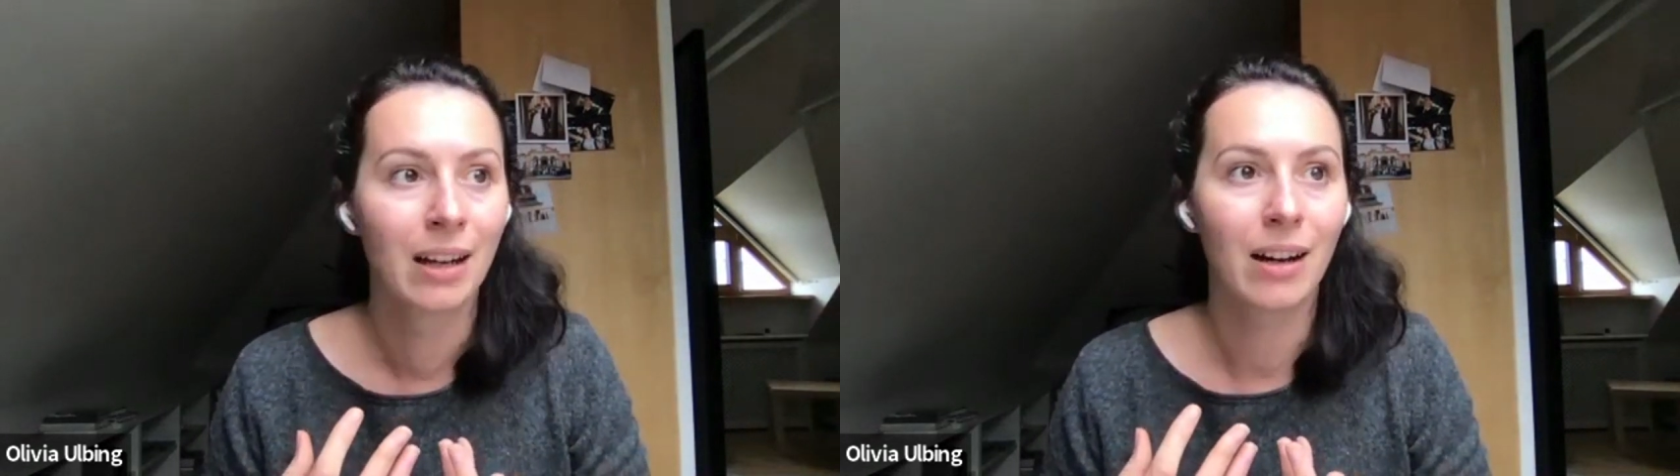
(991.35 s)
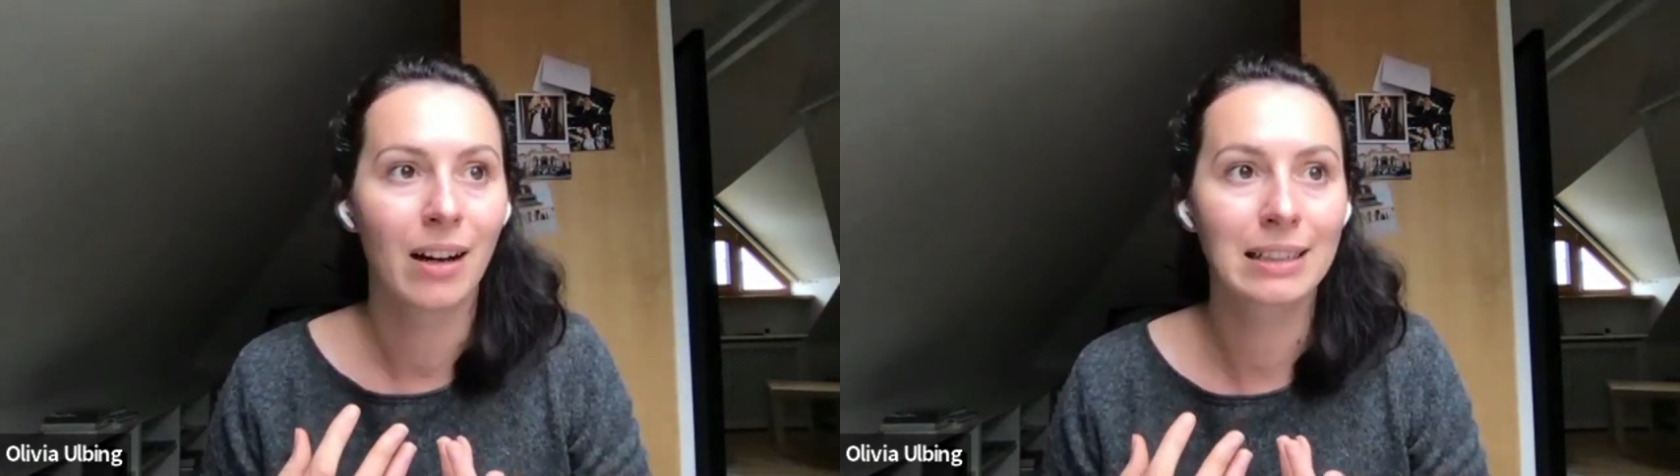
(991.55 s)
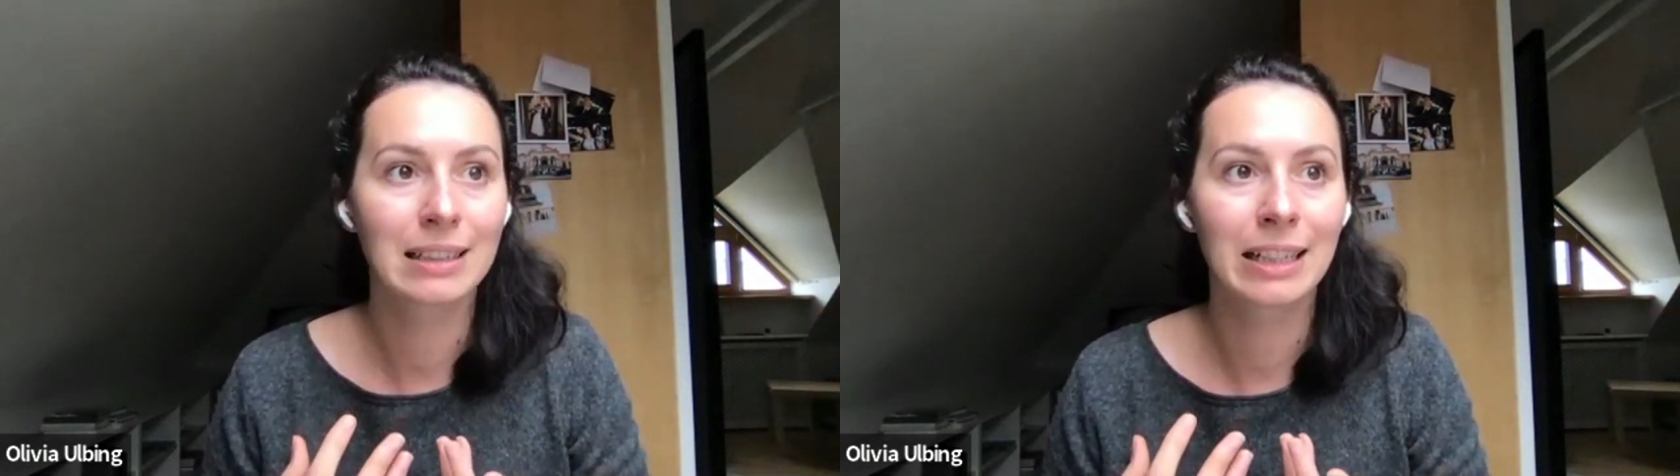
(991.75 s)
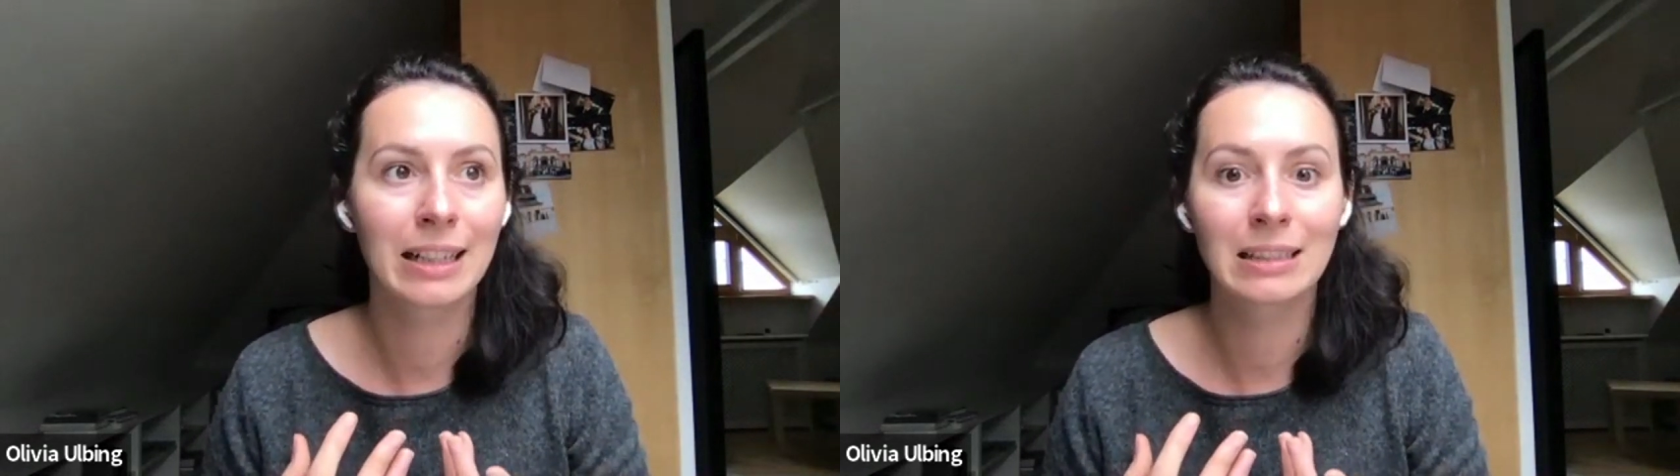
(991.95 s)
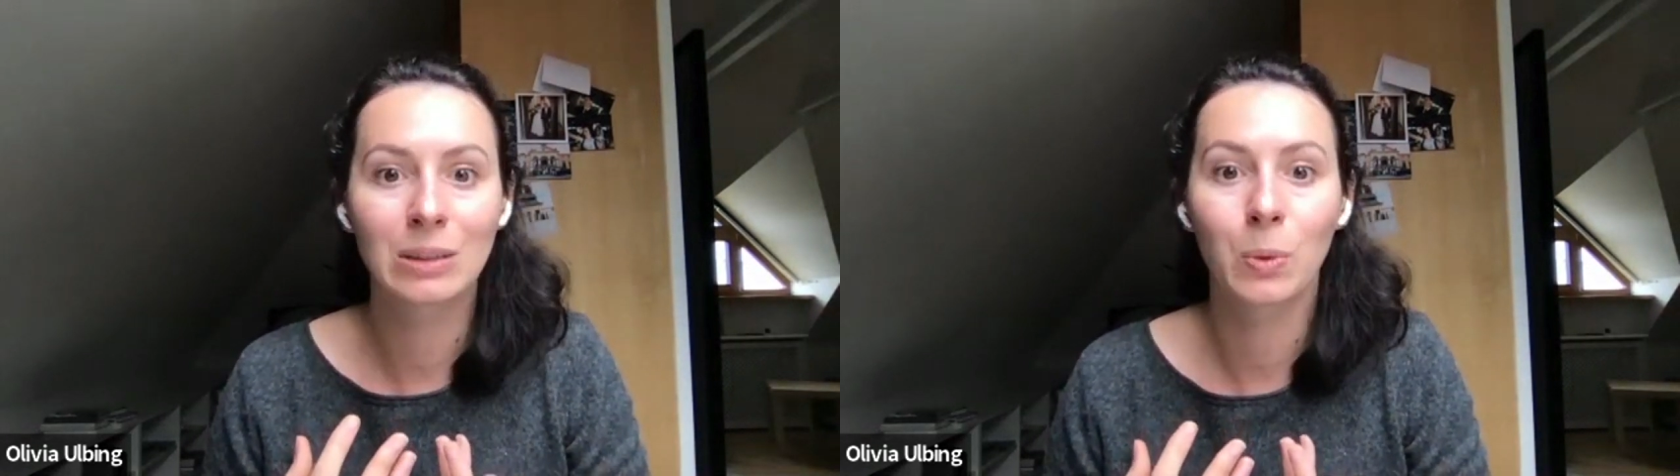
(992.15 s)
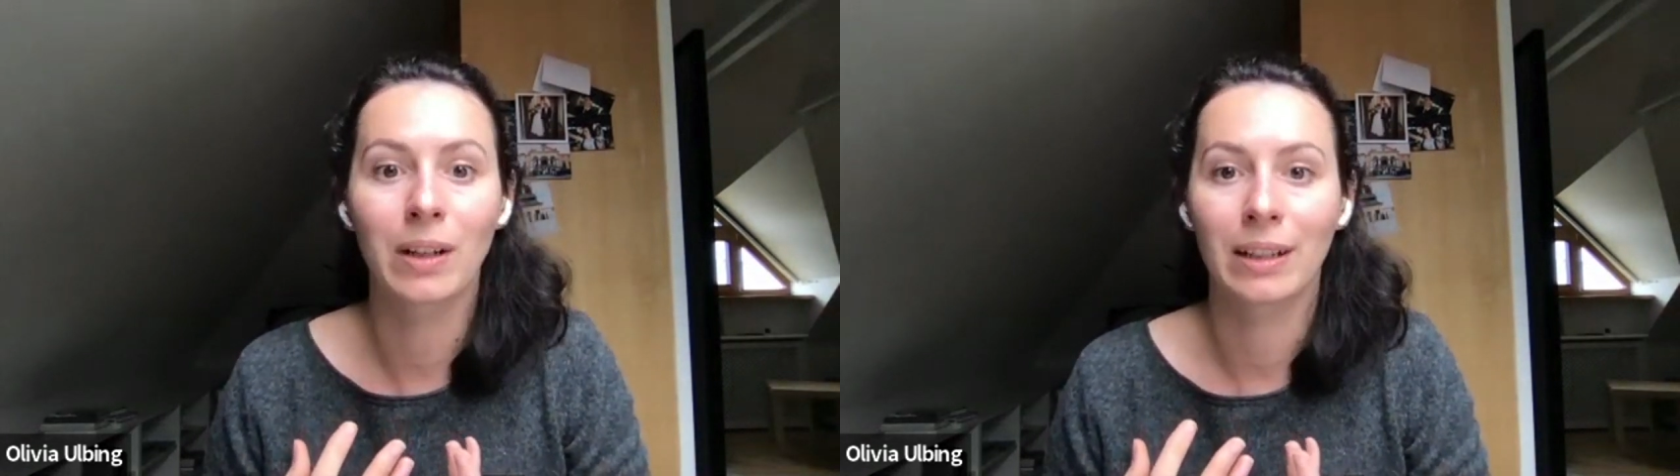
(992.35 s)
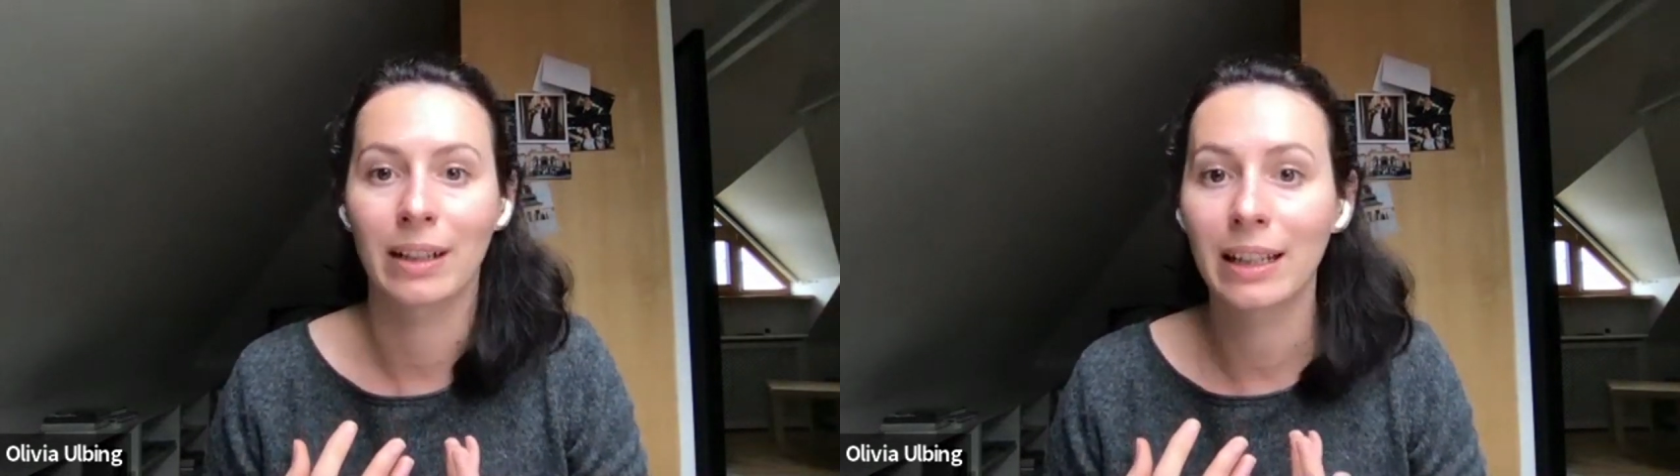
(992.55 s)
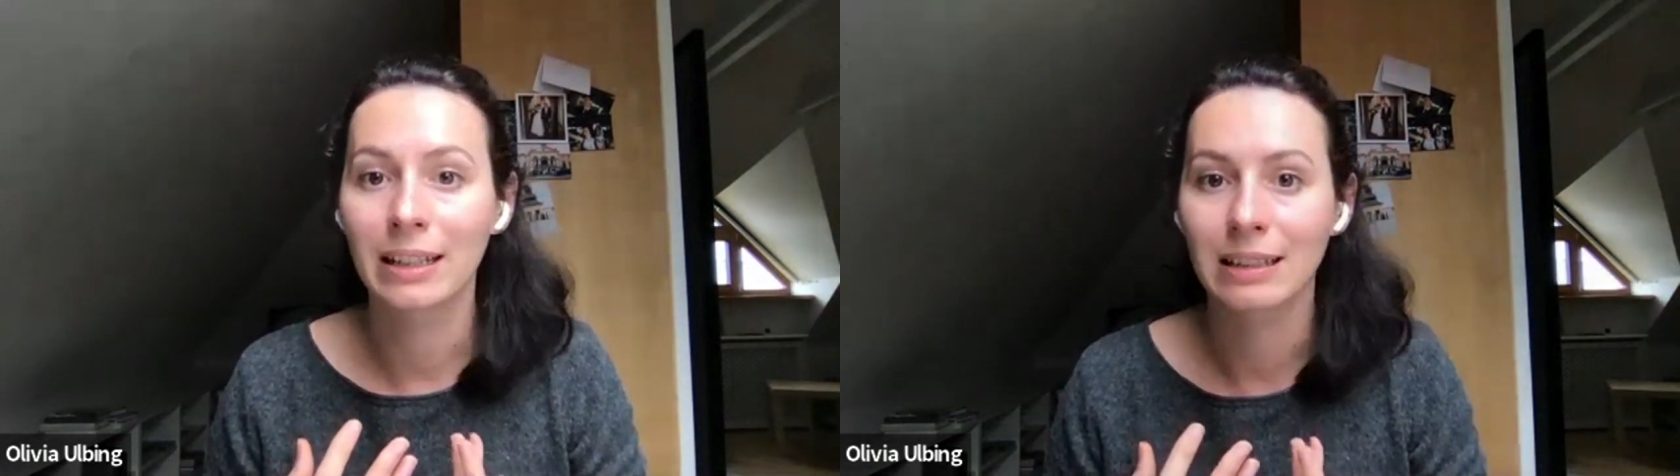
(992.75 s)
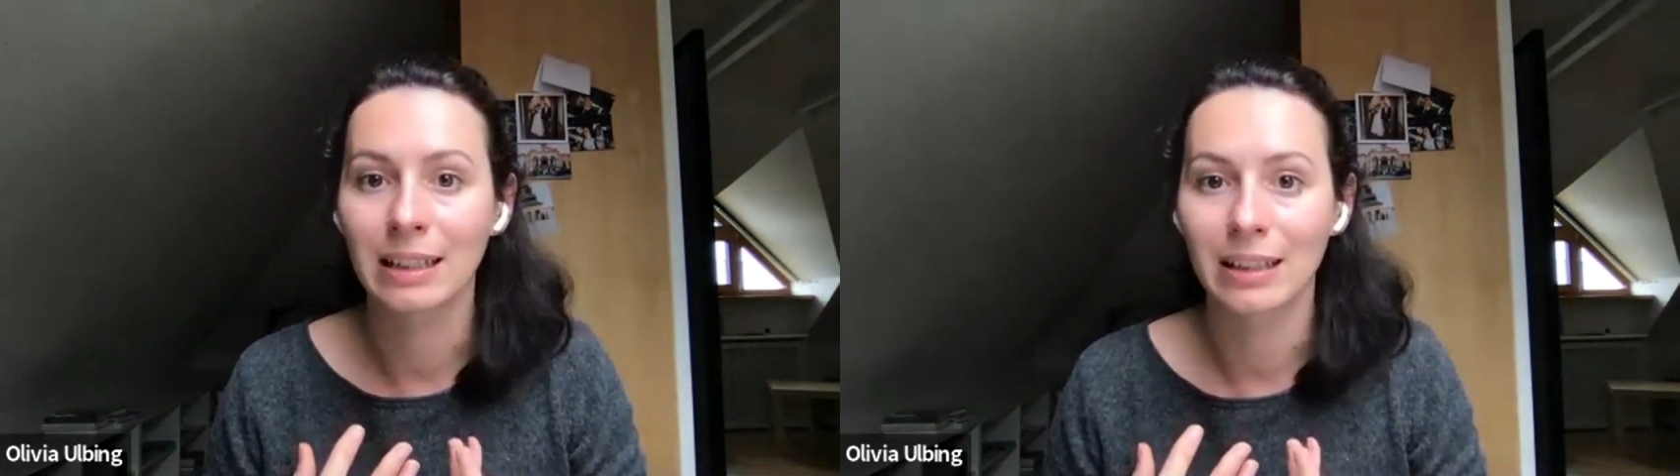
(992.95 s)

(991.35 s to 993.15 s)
honestly, that's what it is in